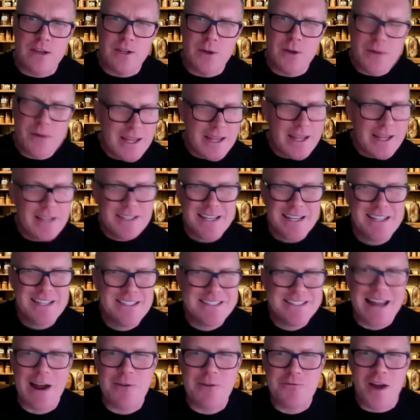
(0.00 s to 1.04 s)
It's
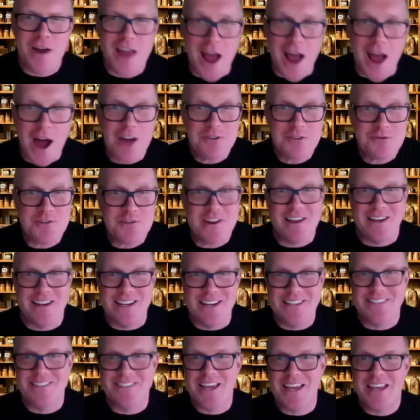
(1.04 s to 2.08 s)
downright
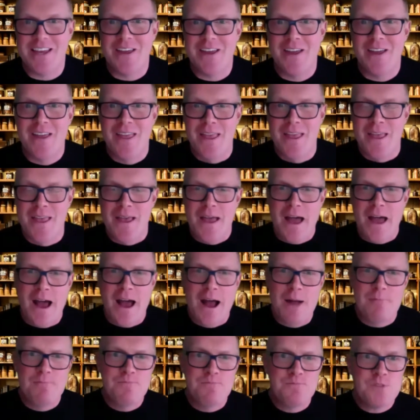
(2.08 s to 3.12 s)
unrealistic.
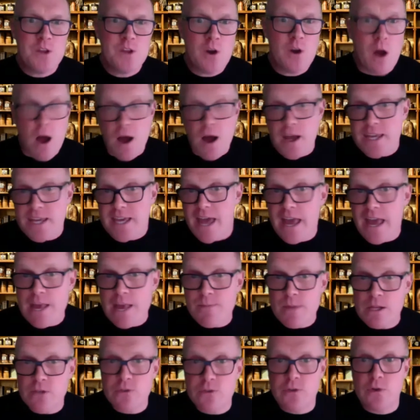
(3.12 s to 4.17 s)
I
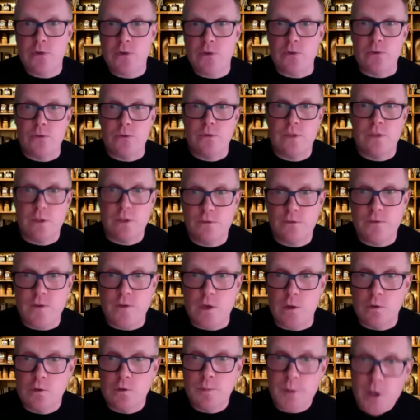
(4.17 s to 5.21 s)
came into this
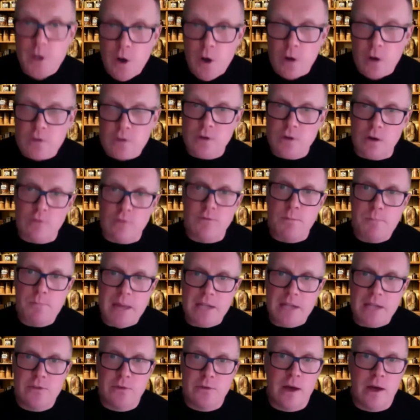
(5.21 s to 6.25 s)
field because of
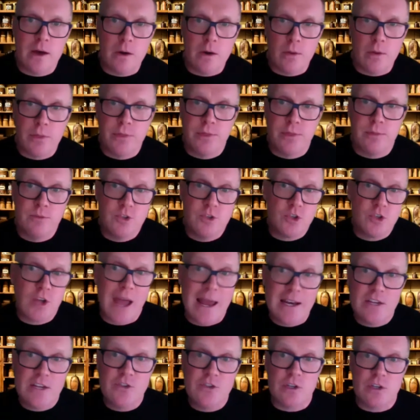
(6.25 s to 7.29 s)
mental health
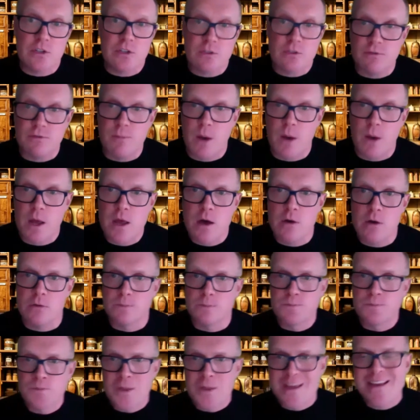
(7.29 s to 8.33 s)
challenges of my
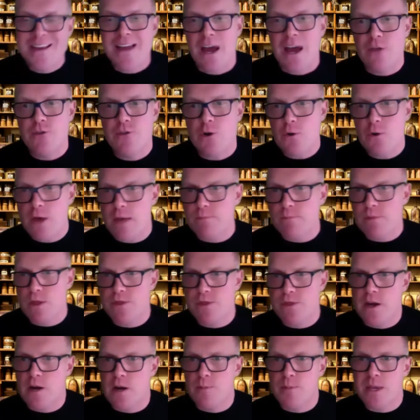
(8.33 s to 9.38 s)
own. And though
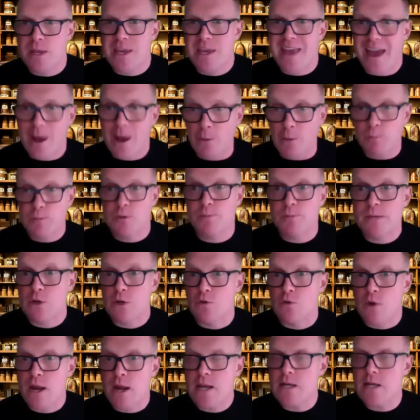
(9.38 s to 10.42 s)
hypnotherapy helped me
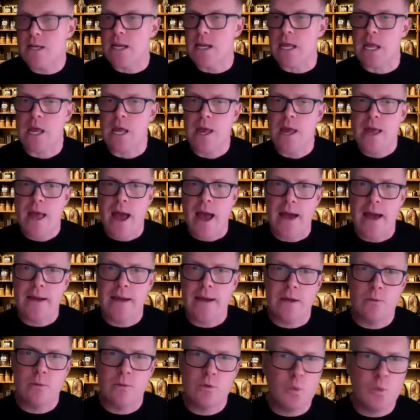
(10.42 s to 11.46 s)
greatly
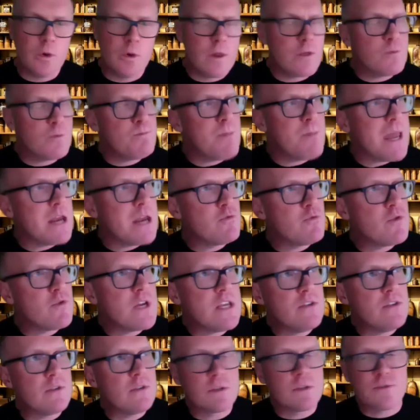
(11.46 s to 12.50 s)
and was one of the main
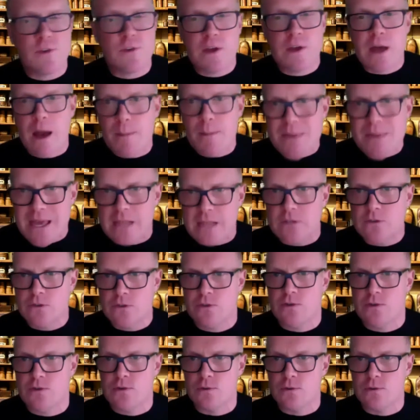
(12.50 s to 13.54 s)
reasons for coming
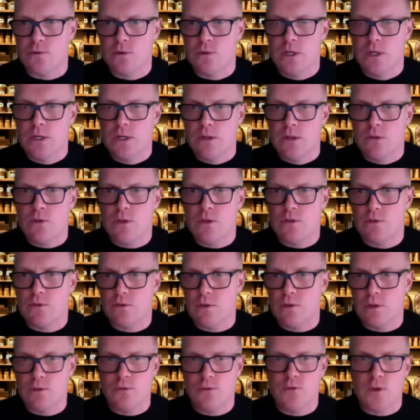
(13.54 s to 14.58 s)
into
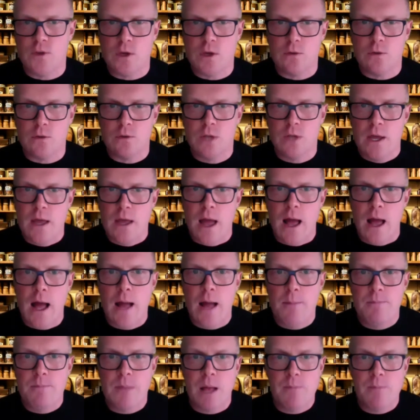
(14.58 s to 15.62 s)
this field,
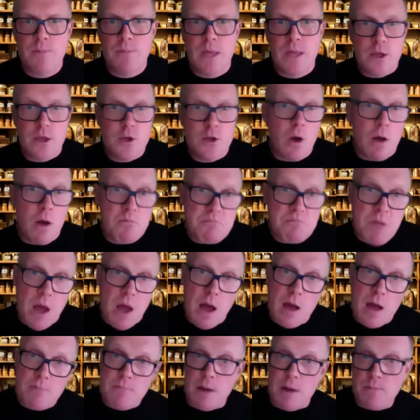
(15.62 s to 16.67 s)

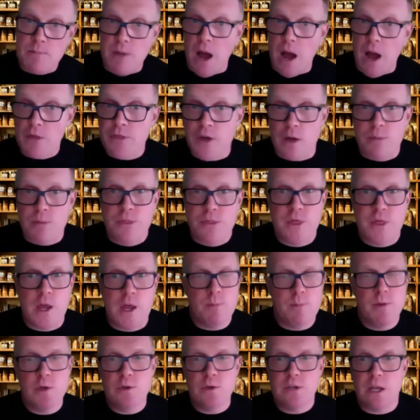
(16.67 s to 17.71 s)
other
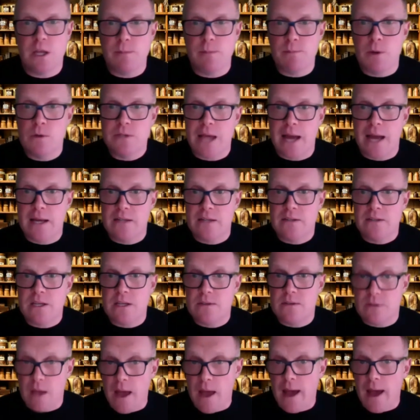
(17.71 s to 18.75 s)
therapeutic
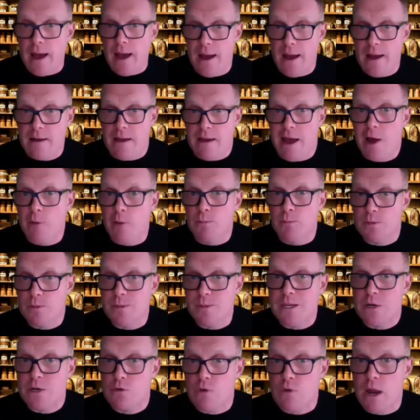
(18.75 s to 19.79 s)
modalities helped
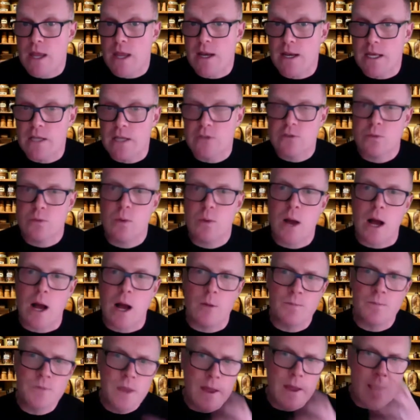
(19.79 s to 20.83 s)
me greatly as
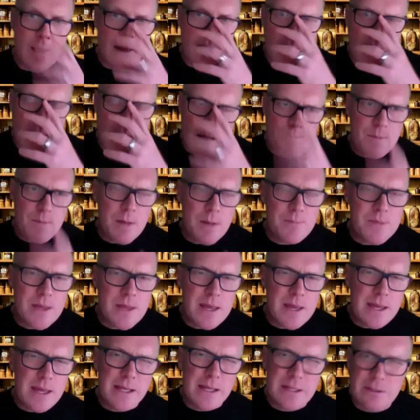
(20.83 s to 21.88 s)
well.
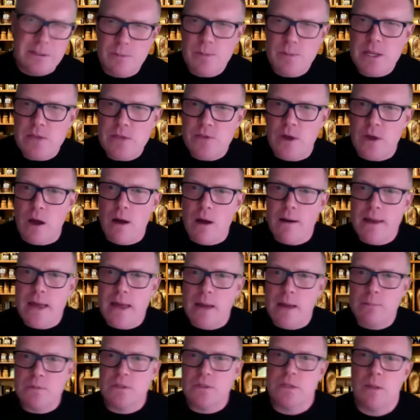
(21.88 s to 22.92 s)
It doesn't mean that I
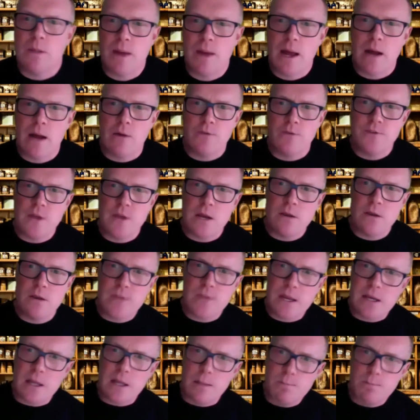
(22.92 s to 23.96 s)
am somehow
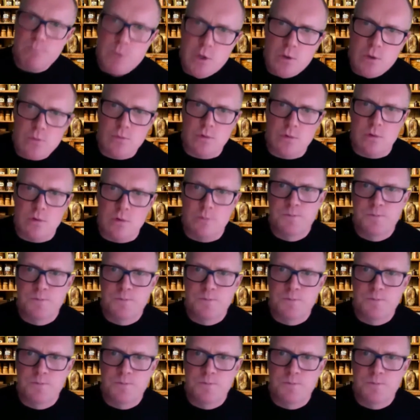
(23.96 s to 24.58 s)
then immune.